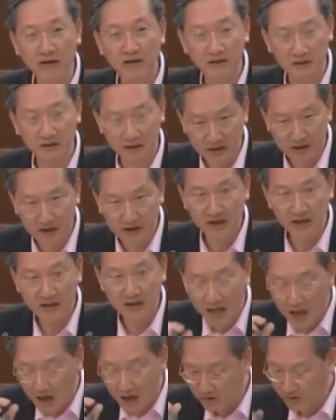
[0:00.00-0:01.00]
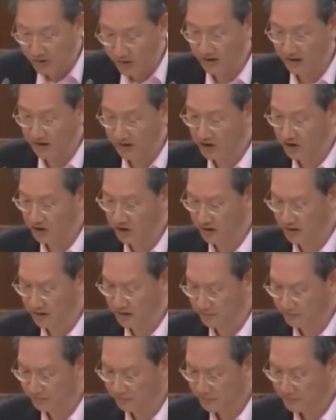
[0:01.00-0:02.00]
uh, before, I don't know, uh,
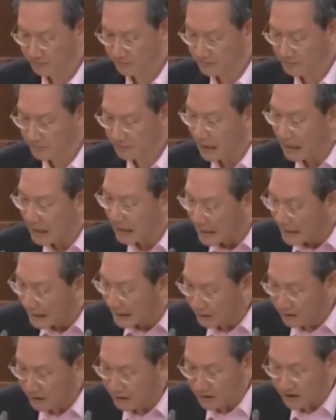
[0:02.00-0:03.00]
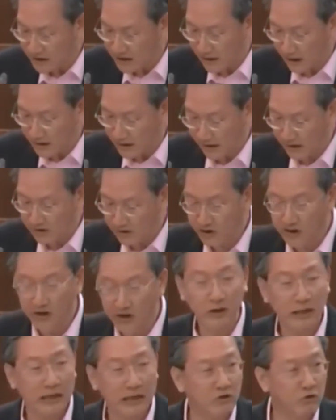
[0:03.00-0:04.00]
in us, we also have a, a
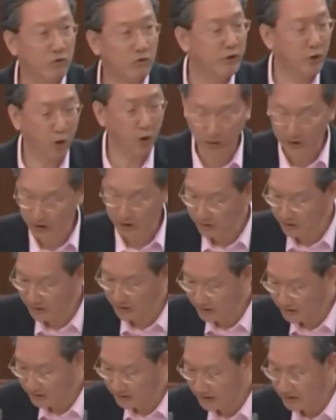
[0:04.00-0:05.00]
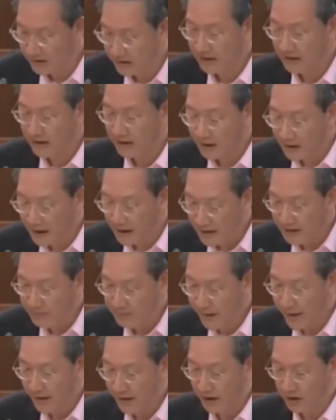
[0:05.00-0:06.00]
bachelor degree. Unlike most
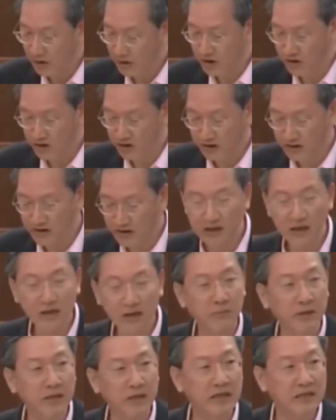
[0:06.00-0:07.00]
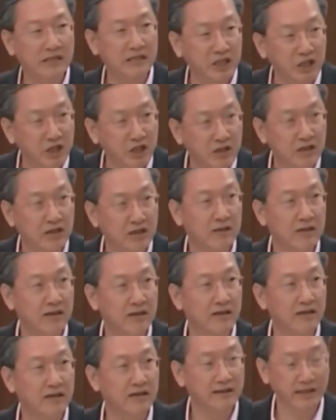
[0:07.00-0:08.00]
scholarship recipients, Mei Lian
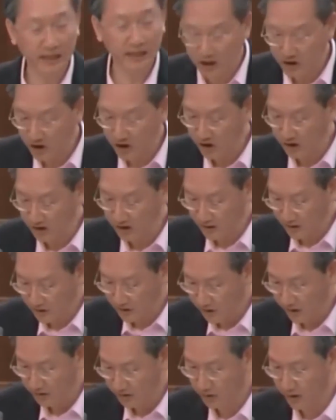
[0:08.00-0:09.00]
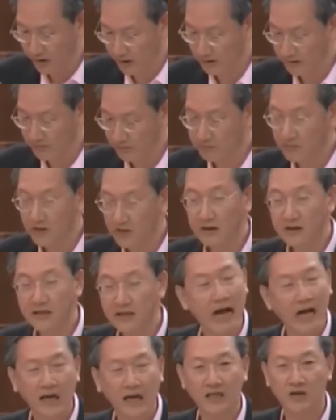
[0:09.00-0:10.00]
is a traditional arts veteran.
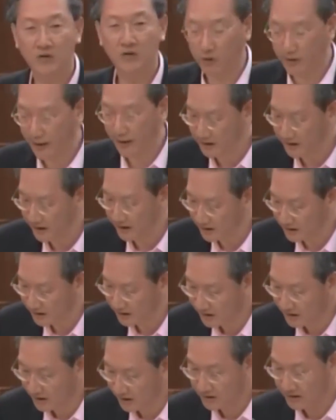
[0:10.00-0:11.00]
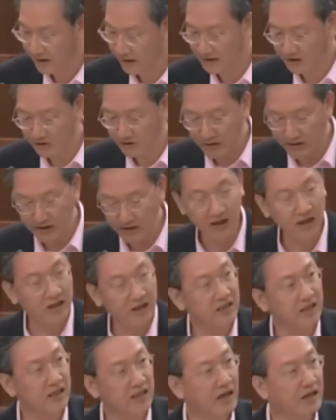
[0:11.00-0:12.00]
She co-founded the
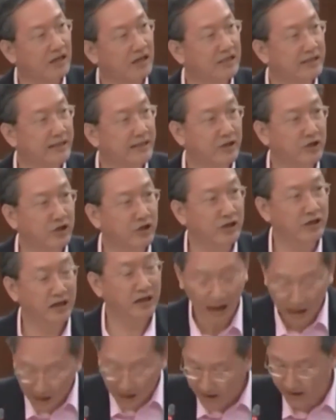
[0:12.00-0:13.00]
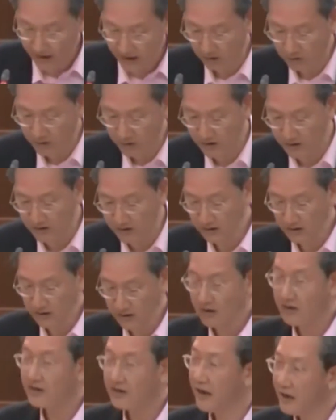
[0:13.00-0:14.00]
Tianyuan Peking
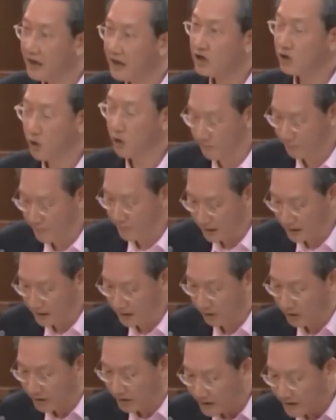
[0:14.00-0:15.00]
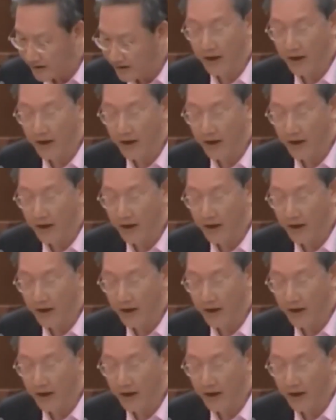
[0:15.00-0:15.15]
Opera Society more than 20